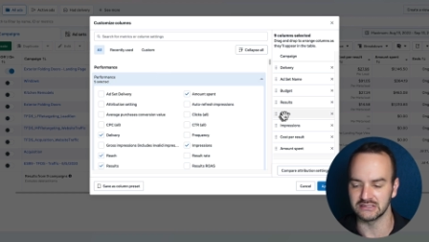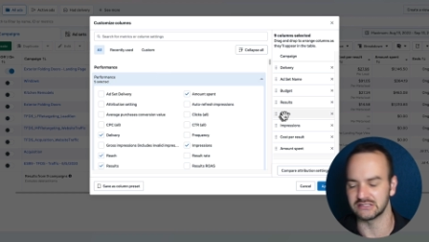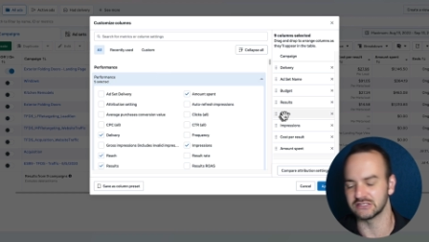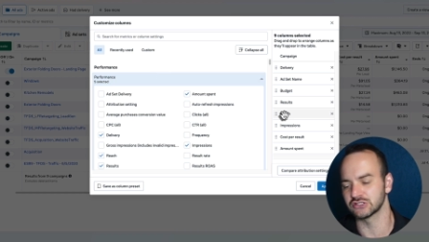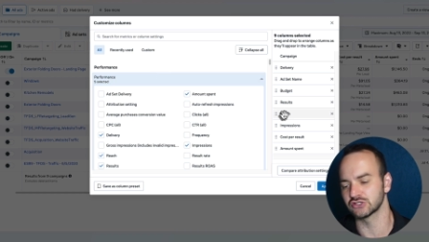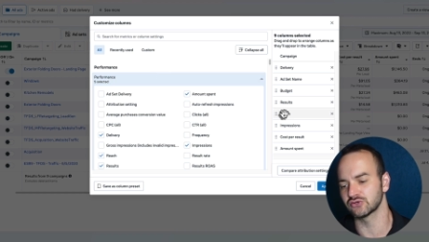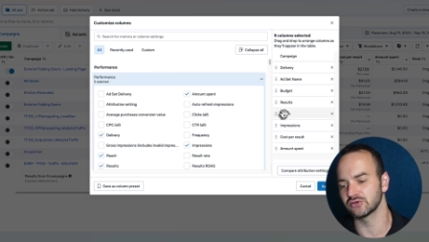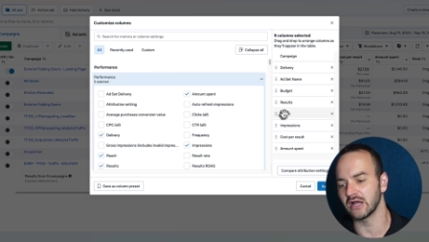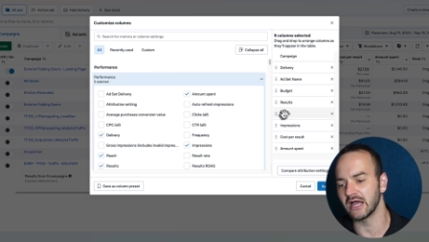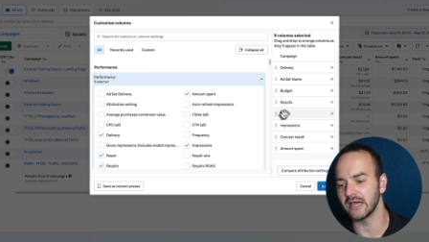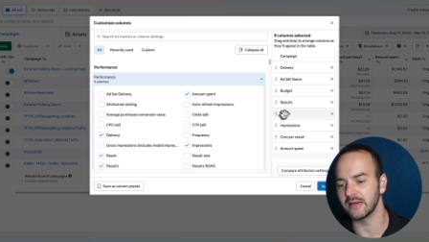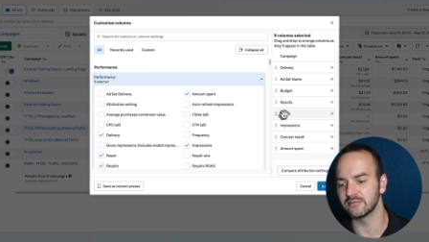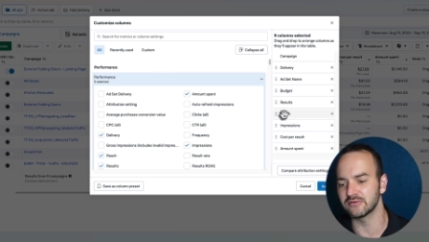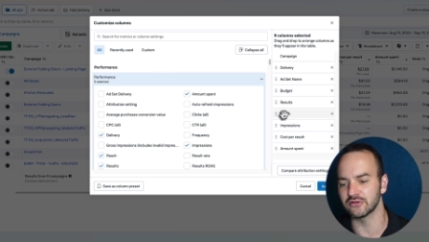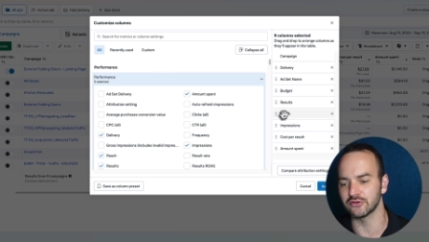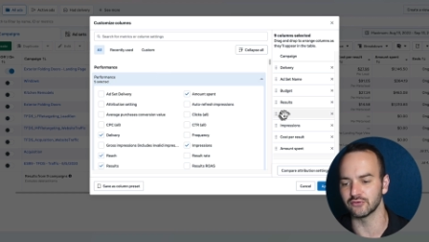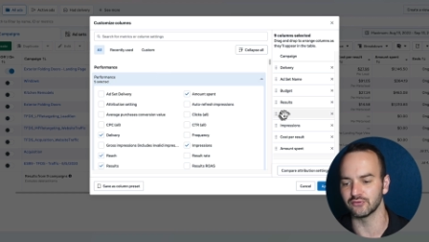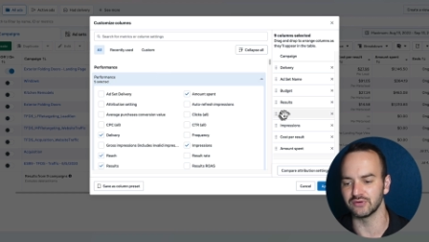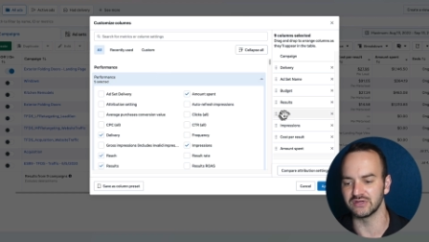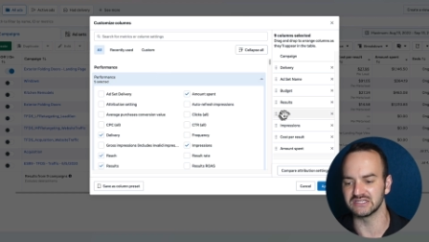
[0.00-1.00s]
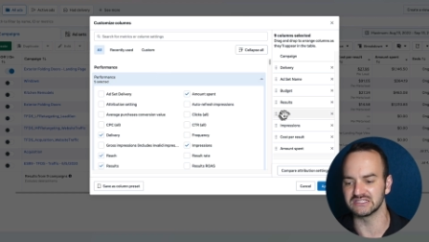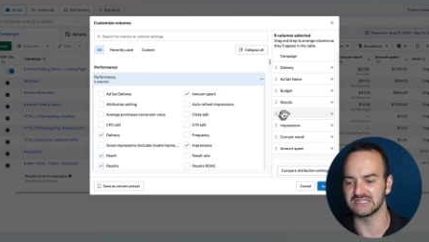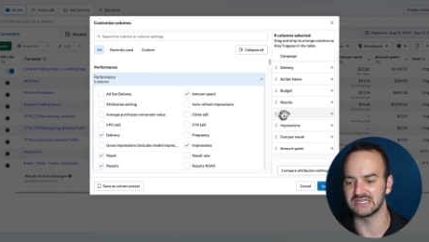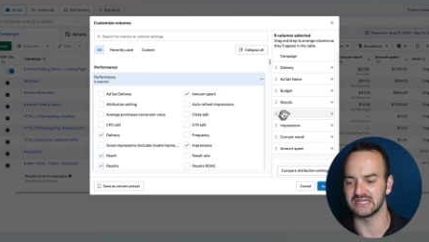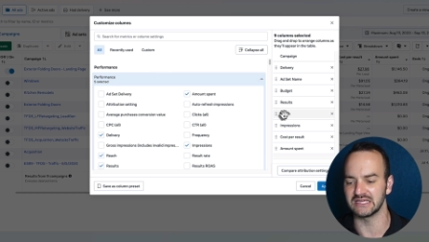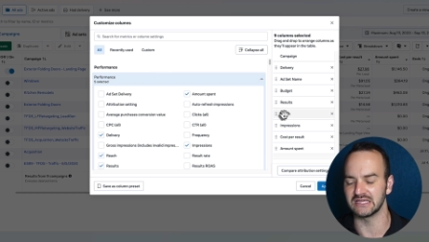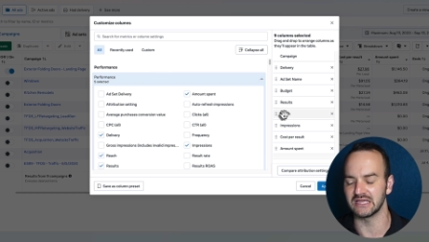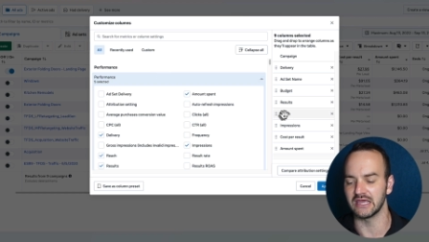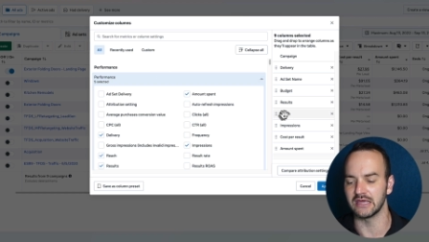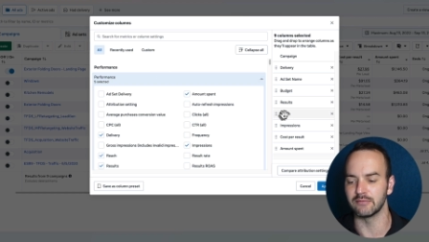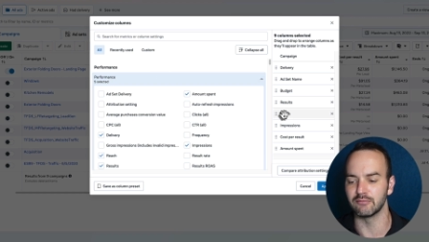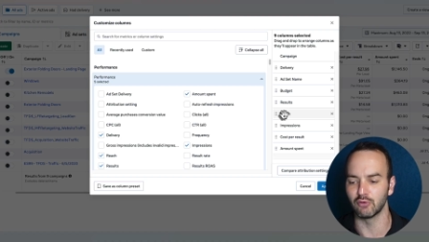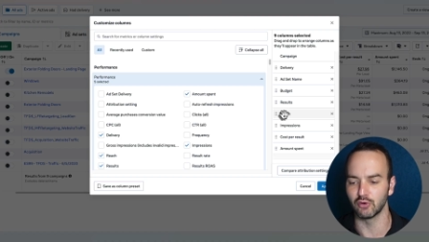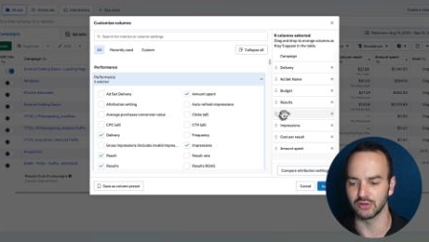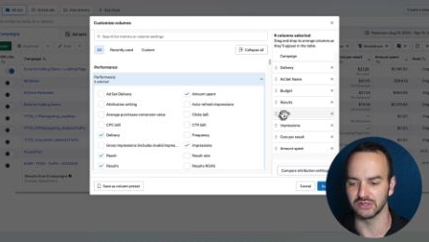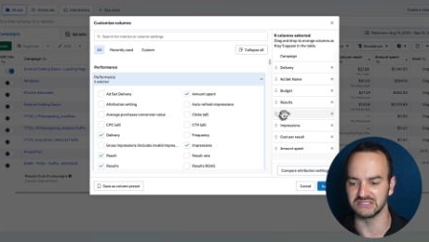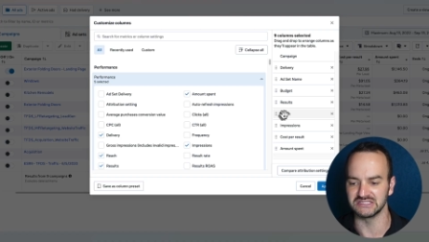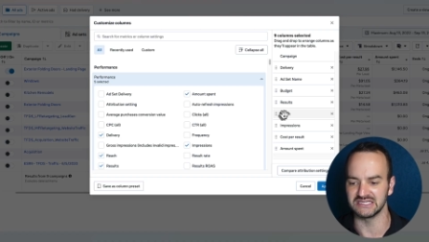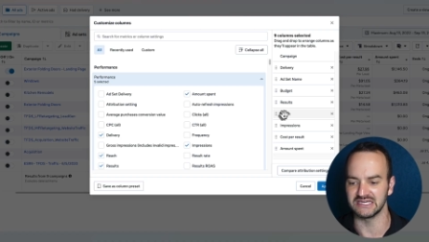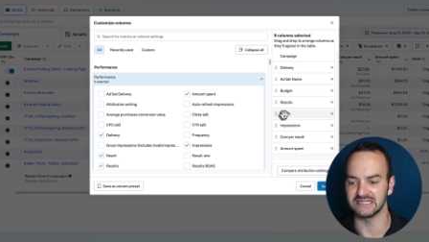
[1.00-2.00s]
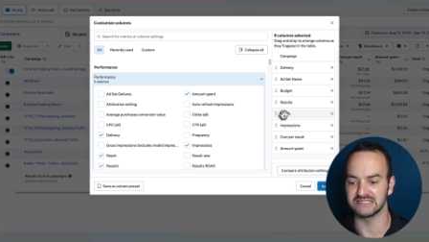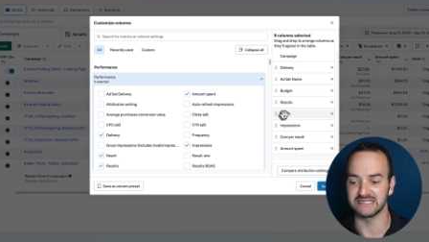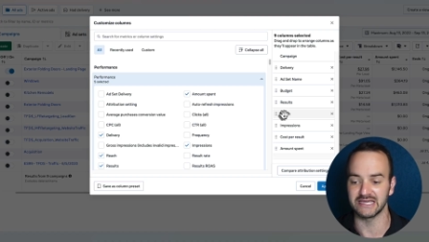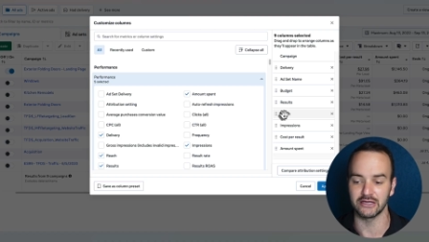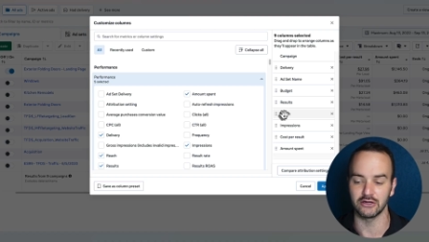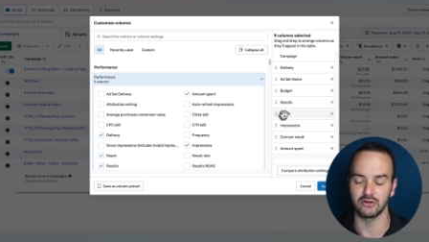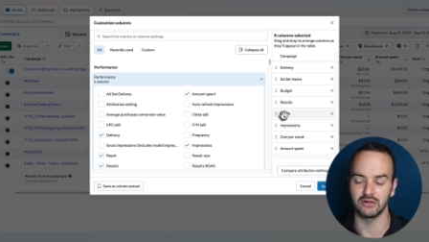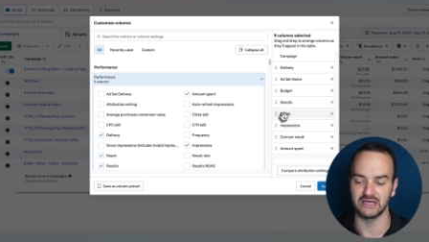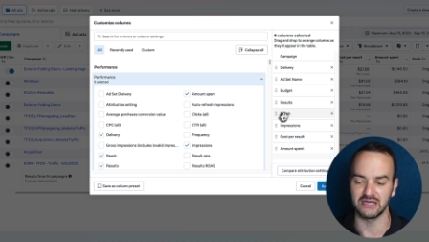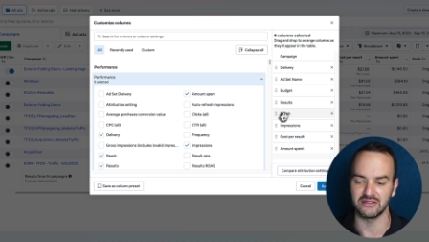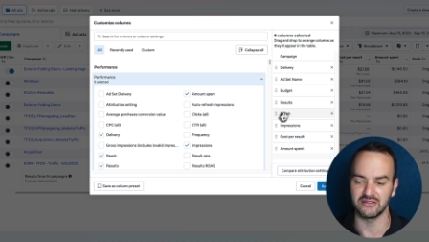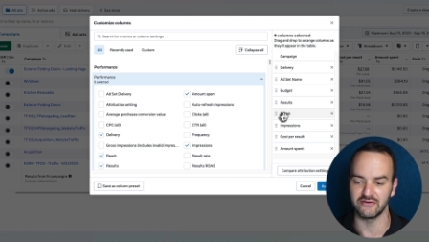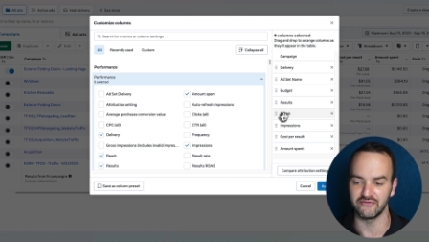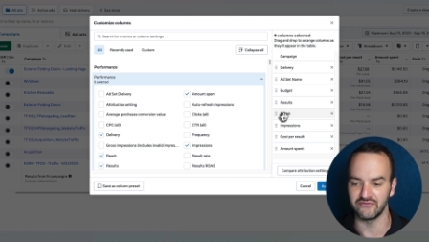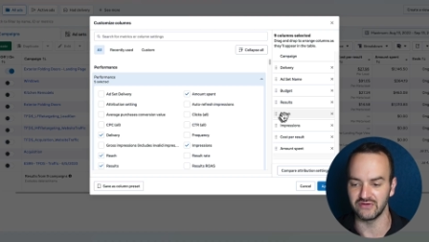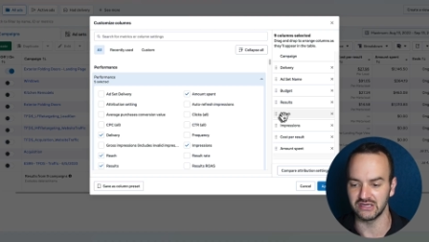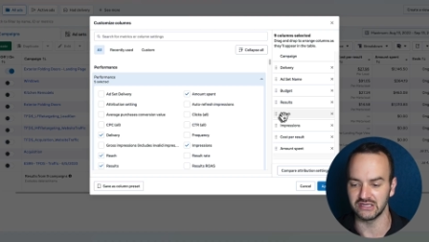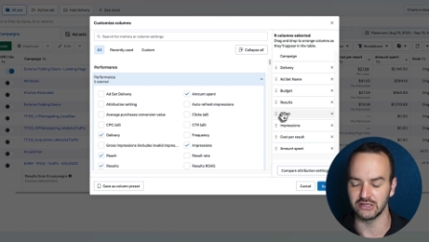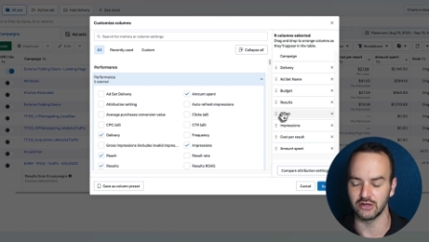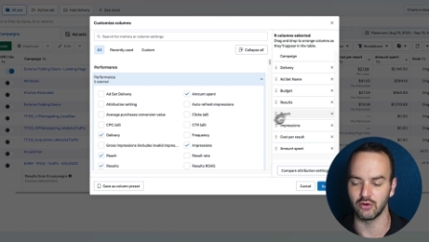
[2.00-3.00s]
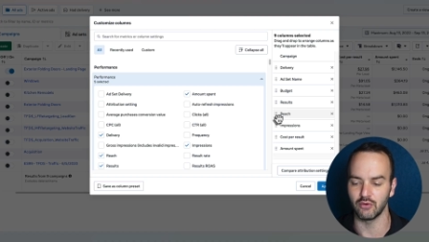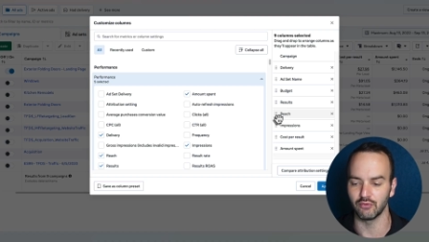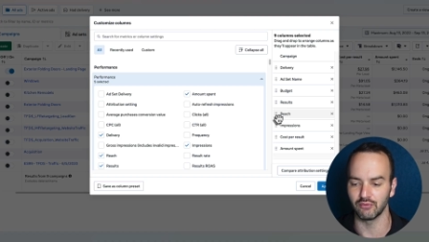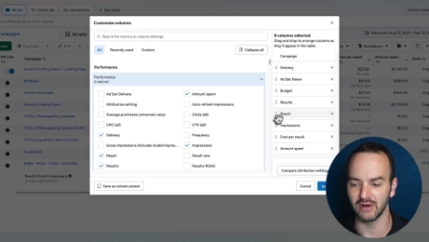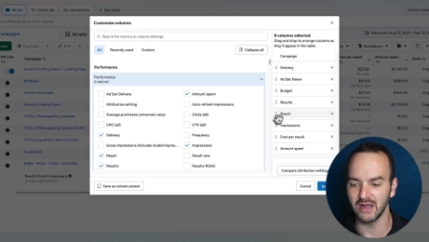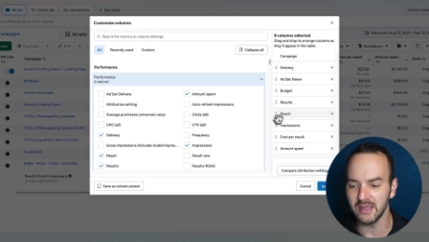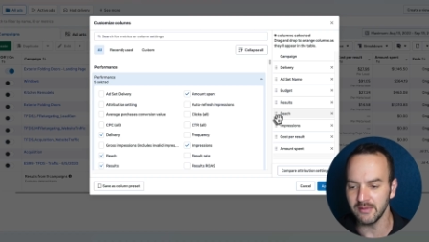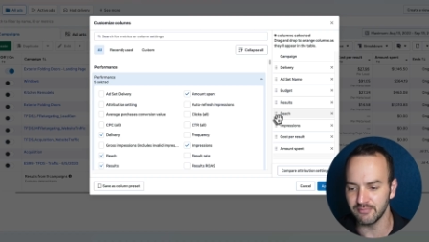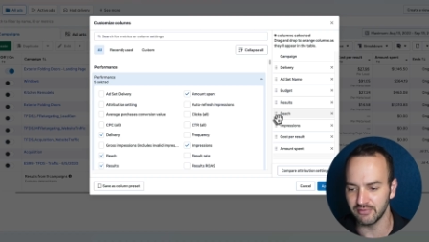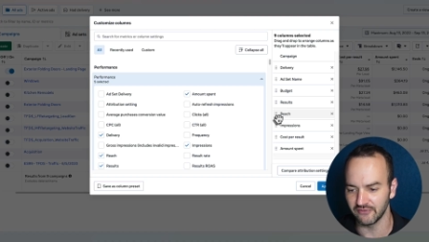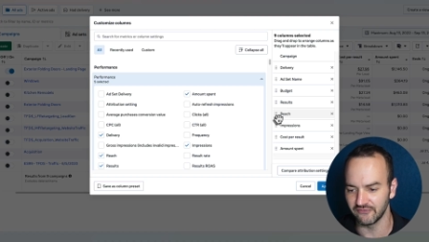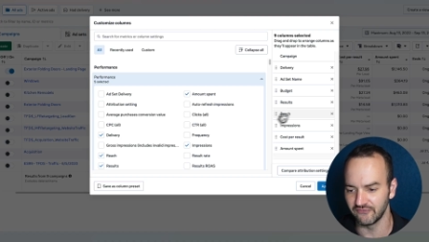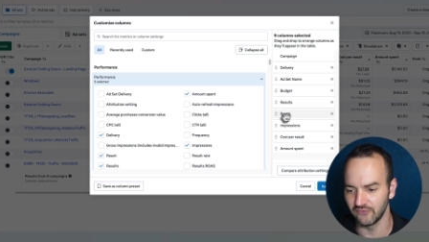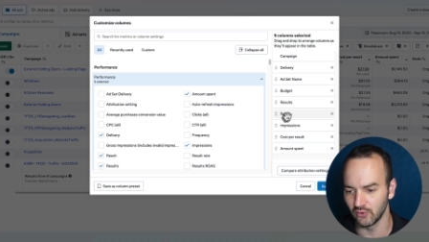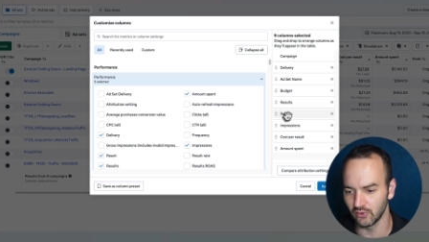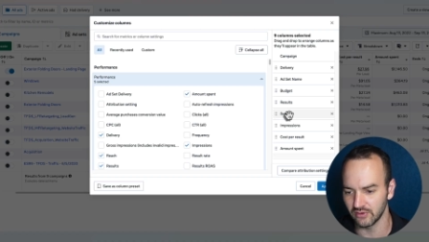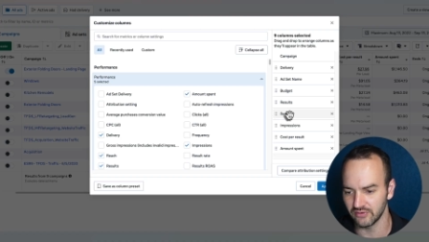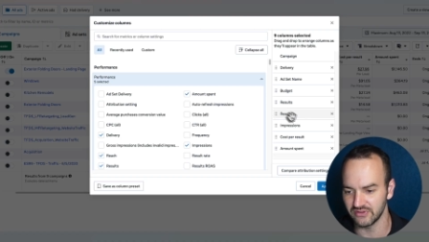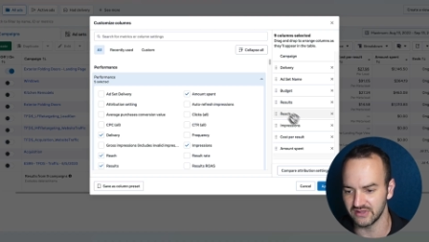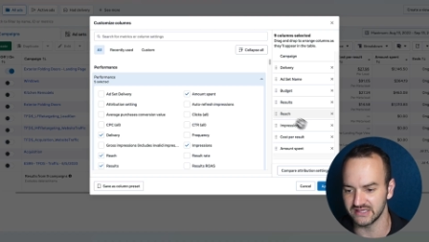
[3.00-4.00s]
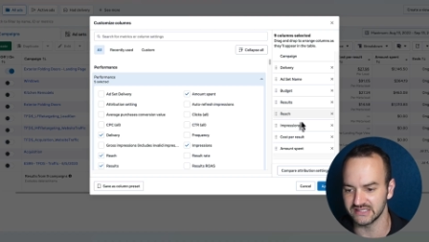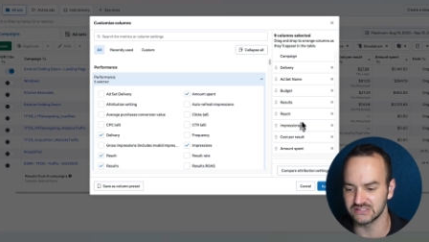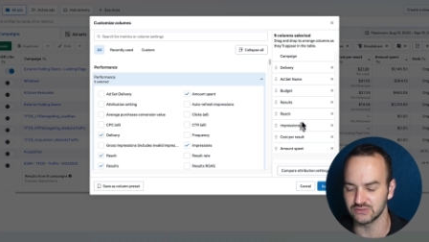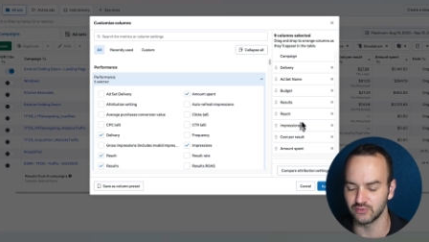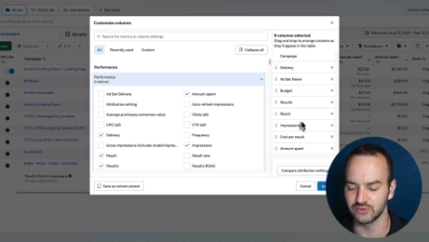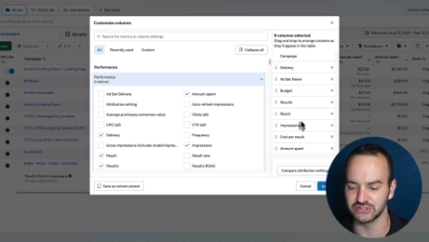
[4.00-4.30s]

described the reasoning in more detail in the video right before this,